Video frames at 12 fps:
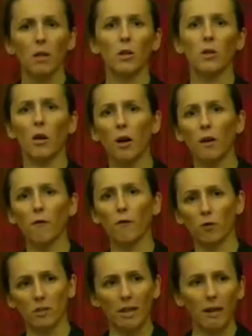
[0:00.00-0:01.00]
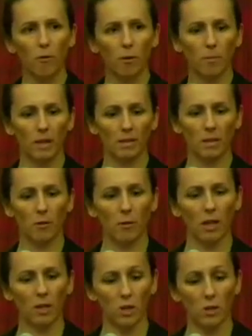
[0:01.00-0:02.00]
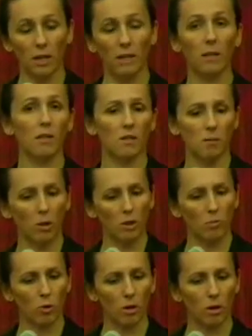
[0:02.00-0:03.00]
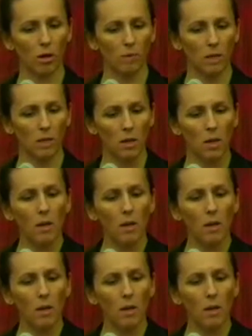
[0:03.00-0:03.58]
not for tower-based location data that's much more common,